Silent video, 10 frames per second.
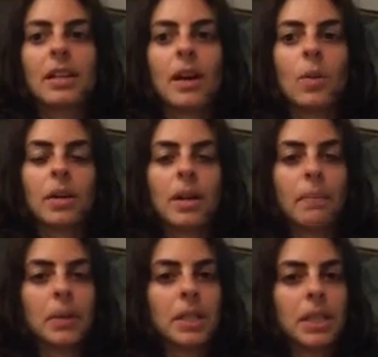that would
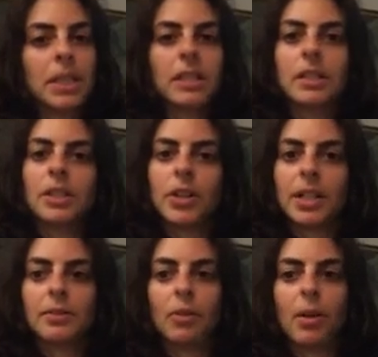completely
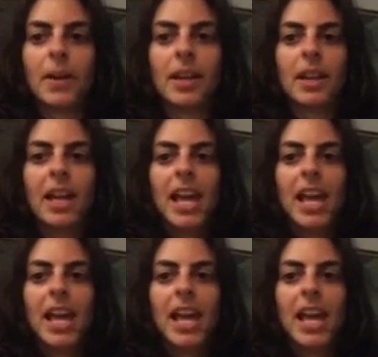transform it.